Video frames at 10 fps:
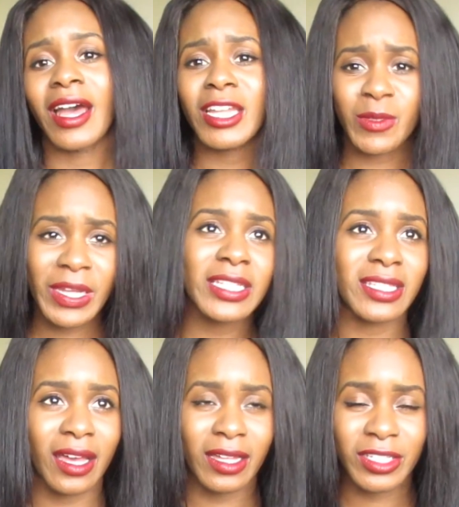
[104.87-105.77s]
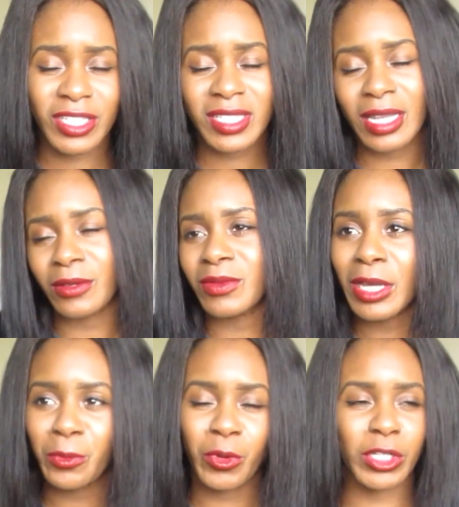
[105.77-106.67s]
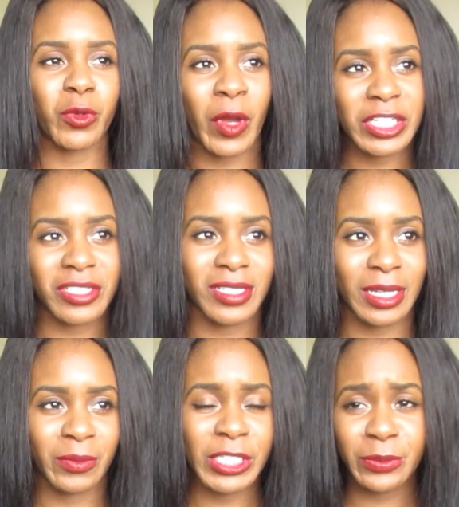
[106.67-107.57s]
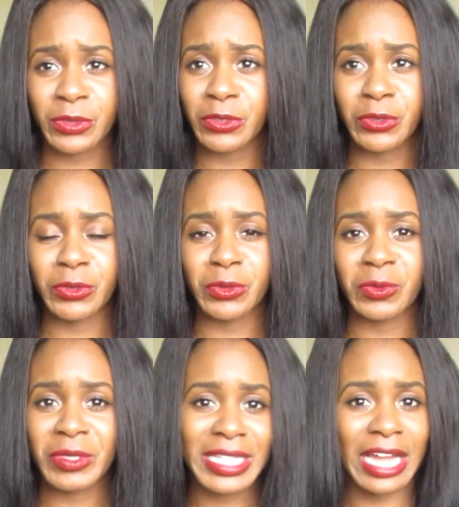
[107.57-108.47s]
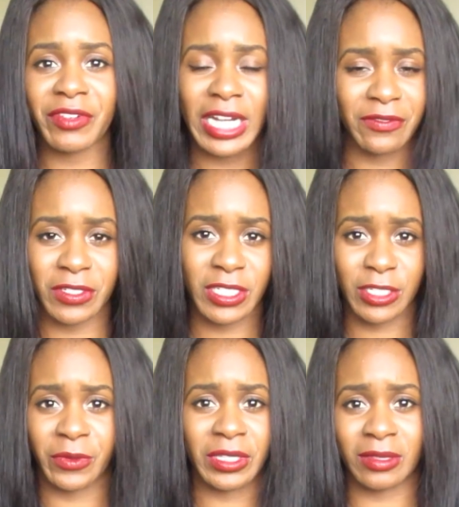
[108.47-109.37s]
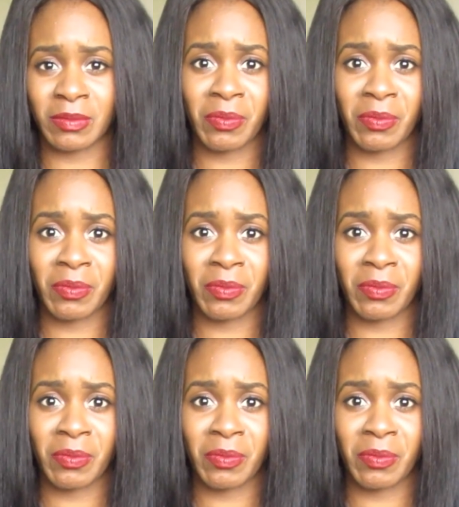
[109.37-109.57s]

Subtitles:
And as well as that, it's just that one question that people who never have to deal with